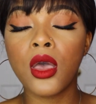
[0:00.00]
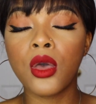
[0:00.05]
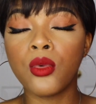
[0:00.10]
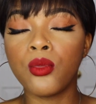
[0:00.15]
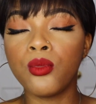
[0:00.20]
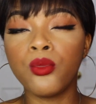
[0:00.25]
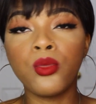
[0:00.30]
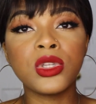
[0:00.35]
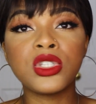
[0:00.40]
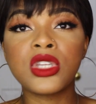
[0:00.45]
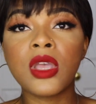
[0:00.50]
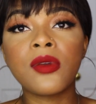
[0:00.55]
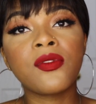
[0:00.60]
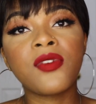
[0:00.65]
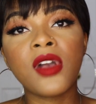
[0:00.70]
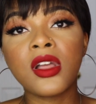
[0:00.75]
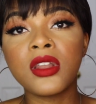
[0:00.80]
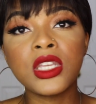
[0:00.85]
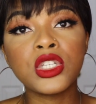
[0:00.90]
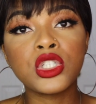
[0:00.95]
whichever
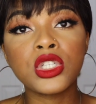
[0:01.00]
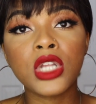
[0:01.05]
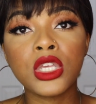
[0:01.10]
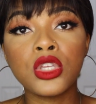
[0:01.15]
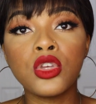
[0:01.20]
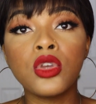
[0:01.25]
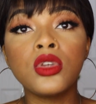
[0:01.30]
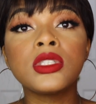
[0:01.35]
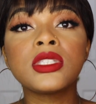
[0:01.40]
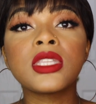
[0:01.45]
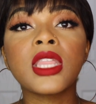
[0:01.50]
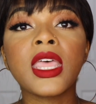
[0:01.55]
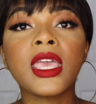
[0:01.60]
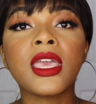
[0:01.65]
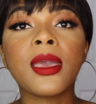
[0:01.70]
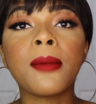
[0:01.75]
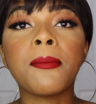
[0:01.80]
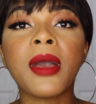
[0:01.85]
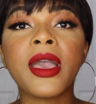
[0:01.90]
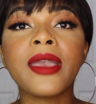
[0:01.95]
foundation I use,
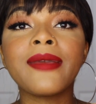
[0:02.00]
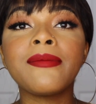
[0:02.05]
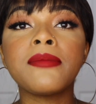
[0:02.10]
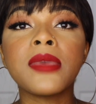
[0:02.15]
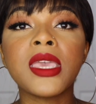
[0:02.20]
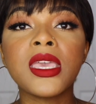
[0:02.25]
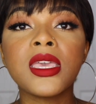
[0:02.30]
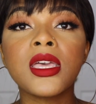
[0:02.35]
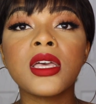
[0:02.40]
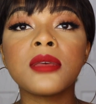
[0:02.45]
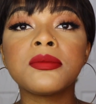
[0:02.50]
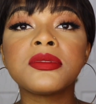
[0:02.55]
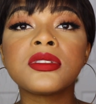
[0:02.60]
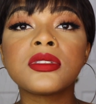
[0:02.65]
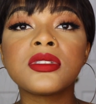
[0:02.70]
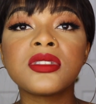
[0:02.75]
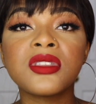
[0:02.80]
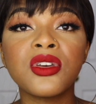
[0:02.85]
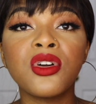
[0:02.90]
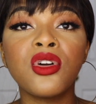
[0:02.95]
like, my makeup
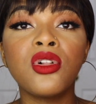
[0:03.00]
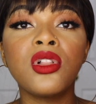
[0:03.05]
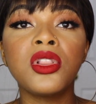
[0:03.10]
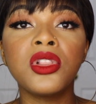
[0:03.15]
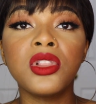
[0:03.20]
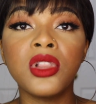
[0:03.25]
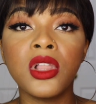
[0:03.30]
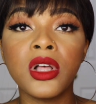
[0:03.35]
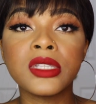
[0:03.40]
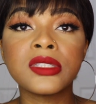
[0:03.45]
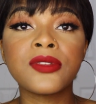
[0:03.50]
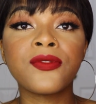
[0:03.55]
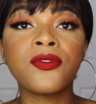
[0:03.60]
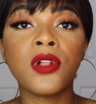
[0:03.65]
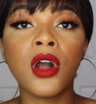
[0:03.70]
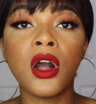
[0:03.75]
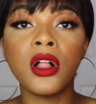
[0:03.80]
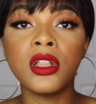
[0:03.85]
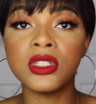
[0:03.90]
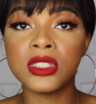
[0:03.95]
still looks
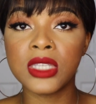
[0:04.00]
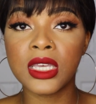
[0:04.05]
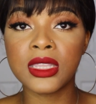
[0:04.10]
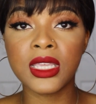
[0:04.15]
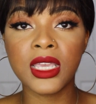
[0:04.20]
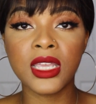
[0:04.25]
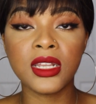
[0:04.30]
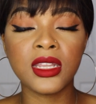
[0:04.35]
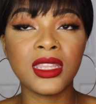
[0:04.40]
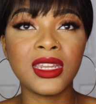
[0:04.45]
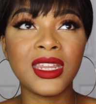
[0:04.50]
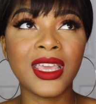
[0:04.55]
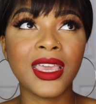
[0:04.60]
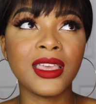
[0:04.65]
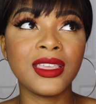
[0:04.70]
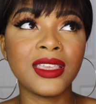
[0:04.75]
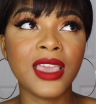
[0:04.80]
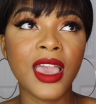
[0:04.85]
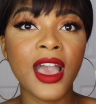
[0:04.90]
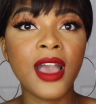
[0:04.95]
flawless at the end of the day.
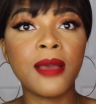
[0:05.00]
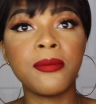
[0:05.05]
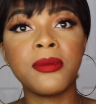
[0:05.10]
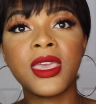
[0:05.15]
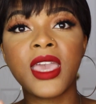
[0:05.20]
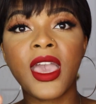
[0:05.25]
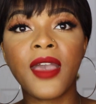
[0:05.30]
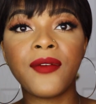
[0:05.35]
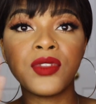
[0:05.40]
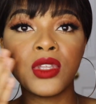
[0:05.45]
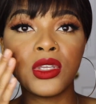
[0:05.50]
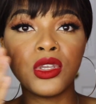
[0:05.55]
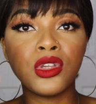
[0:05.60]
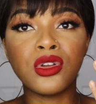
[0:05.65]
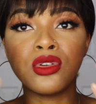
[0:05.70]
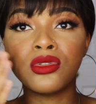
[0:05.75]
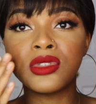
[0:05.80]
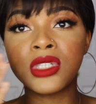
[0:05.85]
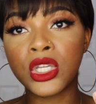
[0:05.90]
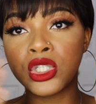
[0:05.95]
Yeah, I may have to, you
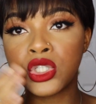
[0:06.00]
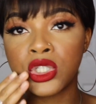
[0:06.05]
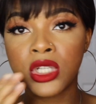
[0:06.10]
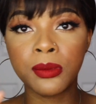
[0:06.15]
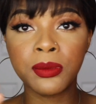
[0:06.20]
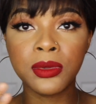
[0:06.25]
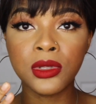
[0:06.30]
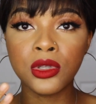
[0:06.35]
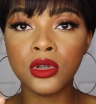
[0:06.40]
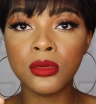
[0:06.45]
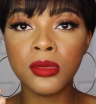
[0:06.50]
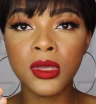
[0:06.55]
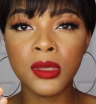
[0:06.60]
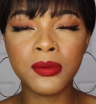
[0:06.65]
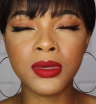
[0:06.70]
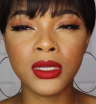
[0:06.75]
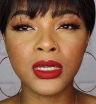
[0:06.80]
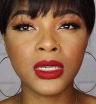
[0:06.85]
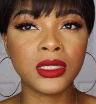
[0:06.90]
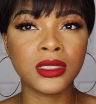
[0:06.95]
know, touch it up a little bit
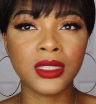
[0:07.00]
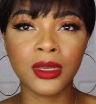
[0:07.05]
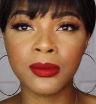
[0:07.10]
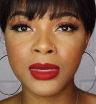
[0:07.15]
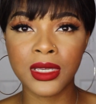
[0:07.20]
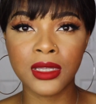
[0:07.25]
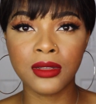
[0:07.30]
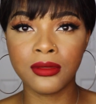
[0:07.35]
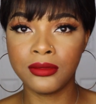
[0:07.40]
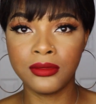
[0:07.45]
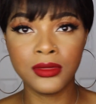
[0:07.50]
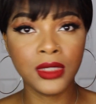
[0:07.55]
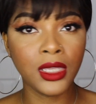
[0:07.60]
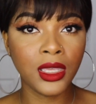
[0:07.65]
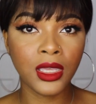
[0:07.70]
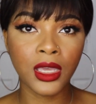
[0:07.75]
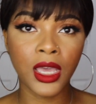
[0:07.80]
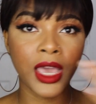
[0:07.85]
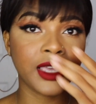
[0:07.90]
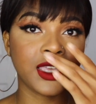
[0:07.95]
because, I mean,
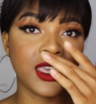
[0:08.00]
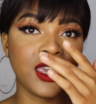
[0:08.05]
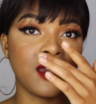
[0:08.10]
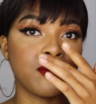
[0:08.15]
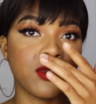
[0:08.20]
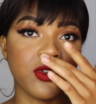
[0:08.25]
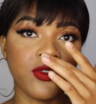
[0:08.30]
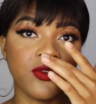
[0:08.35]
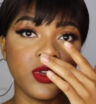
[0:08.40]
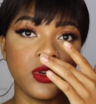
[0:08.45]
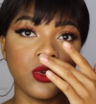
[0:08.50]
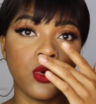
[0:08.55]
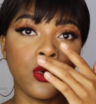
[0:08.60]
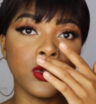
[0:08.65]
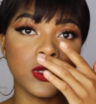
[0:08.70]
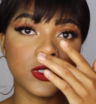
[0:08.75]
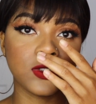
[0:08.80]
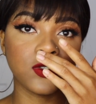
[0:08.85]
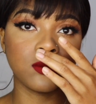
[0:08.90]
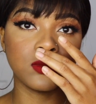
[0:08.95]
I can't prevent
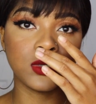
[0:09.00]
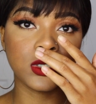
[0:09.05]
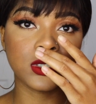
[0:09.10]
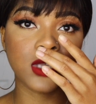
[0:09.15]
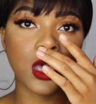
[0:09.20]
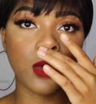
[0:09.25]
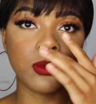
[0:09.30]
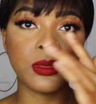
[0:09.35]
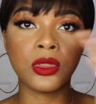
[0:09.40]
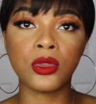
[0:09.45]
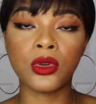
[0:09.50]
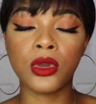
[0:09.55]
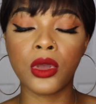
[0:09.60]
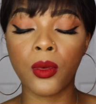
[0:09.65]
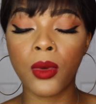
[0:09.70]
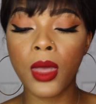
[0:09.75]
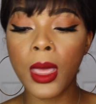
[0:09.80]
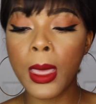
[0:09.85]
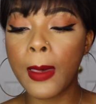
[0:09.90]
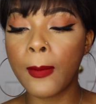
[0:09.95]
oils from just coming
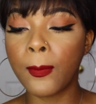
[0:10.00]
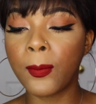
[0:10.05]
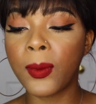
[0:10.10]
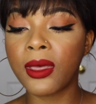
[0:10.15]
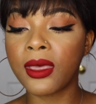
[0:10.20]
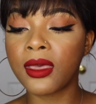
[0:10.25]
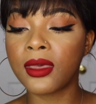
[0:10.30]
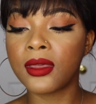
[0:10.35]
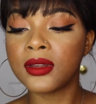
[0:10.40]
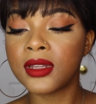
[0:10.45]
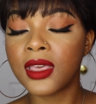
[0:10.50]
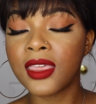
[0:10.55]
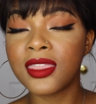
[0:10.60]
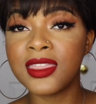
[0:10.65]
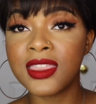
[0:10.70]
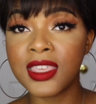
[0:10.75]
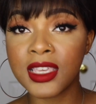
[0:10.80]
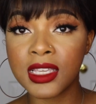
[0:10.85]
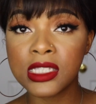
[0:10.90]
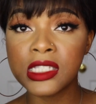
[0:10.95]
through. But
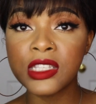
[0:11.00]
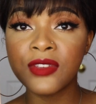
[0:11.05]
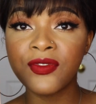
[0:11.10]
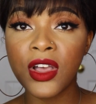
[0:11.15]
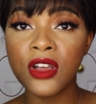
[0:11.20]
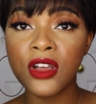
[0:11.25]
this